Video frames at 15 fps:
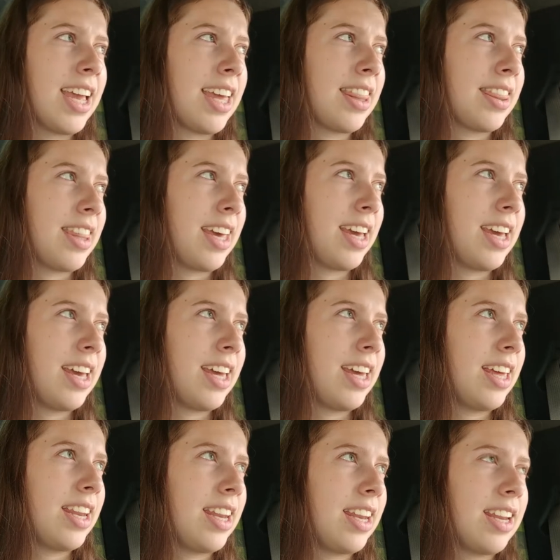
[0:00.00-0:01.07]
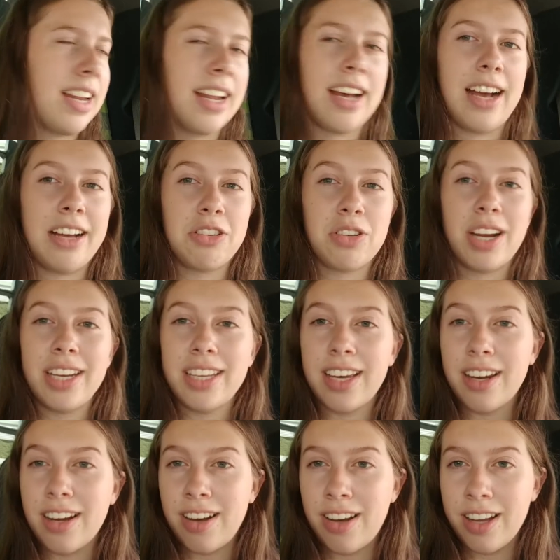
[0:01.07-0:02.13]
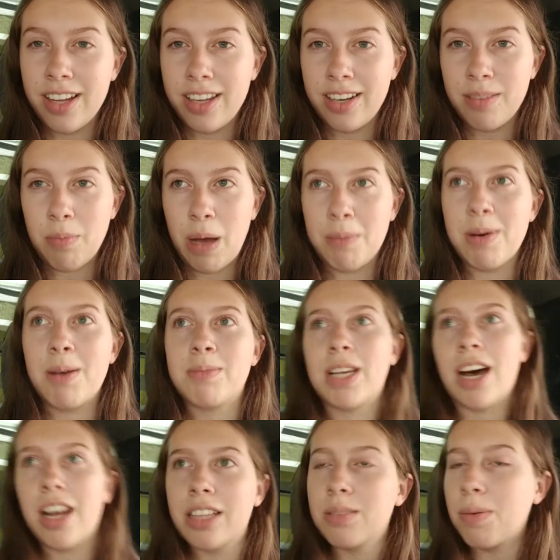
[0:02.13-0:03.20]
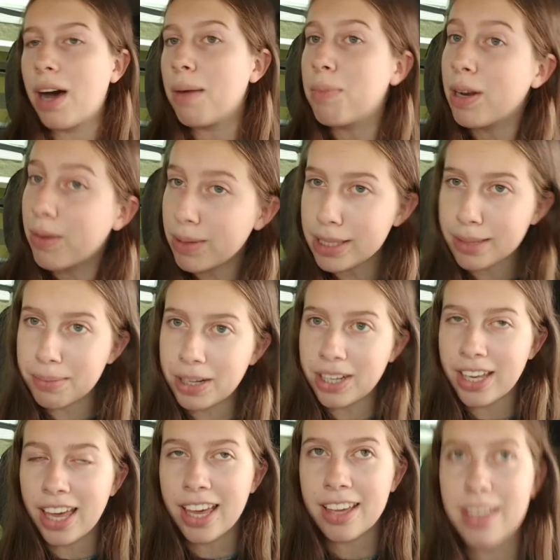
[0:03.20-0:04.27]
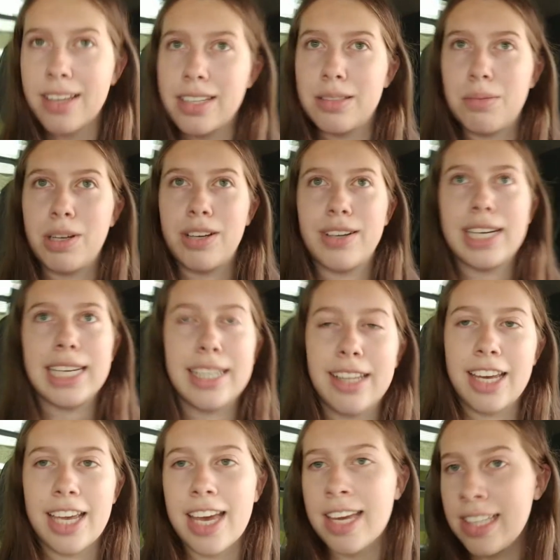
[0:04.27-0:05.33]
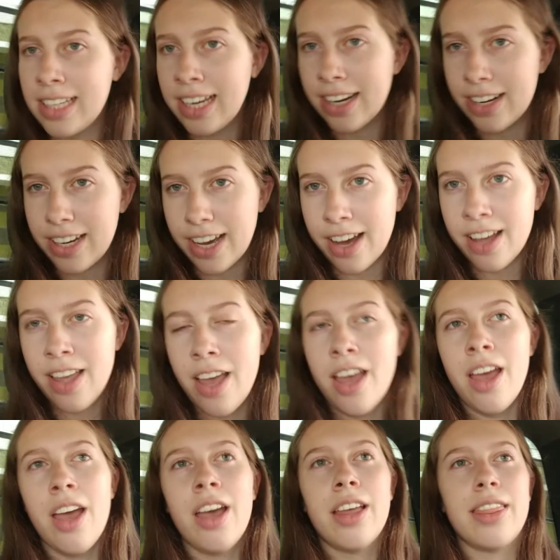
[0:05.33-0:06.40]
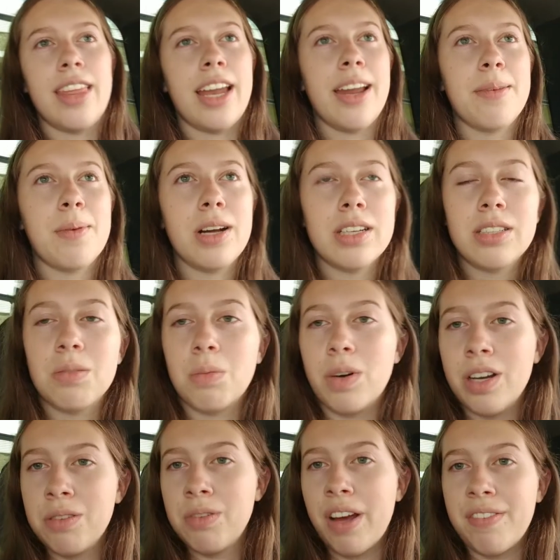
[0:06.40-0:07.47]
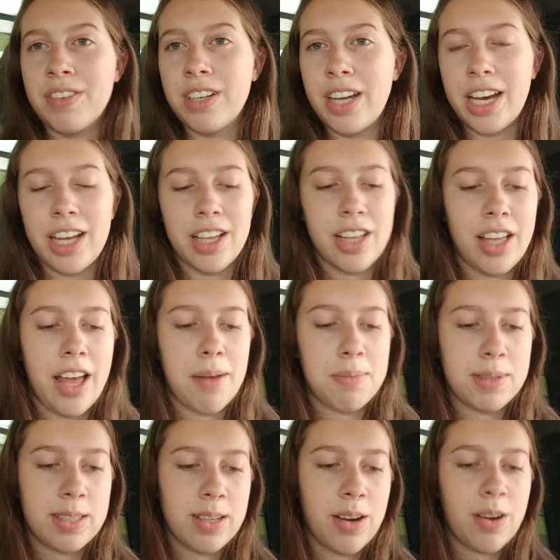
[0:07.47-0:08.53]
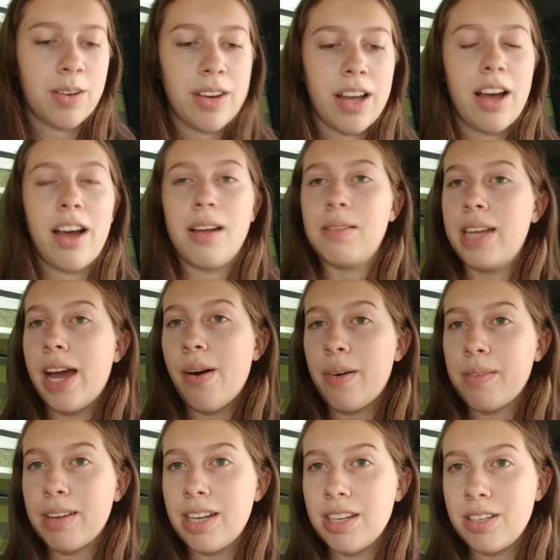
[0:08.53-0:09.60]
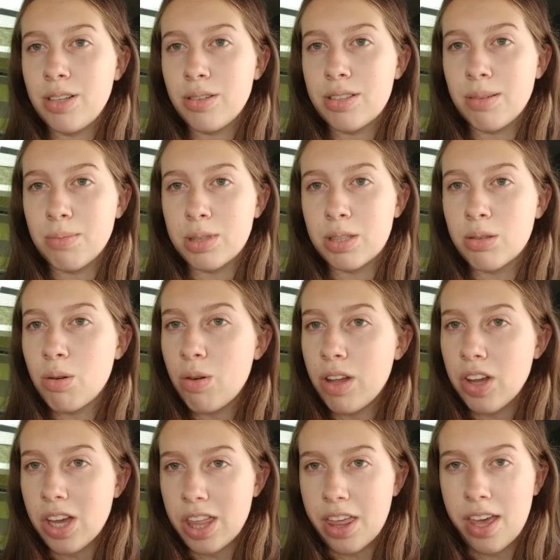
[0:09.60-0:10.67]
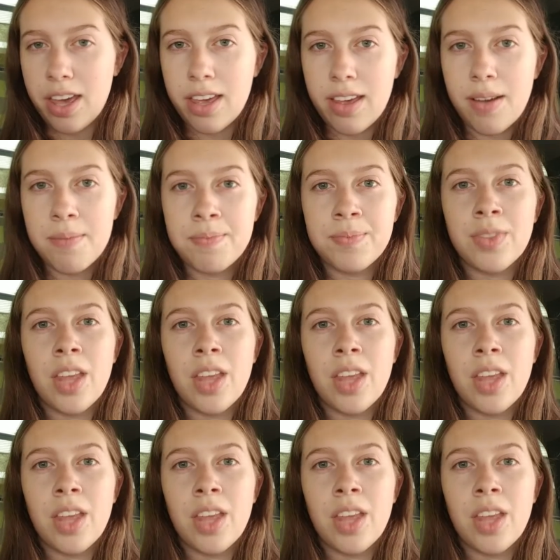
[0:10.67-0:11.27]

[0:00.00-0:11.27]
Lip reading: and then I tried to get on my mom's hotspot, but it wasn't working because we were in like a hilly area. Then I watched one Riverdale episode. Now I'm going to do some school, I think.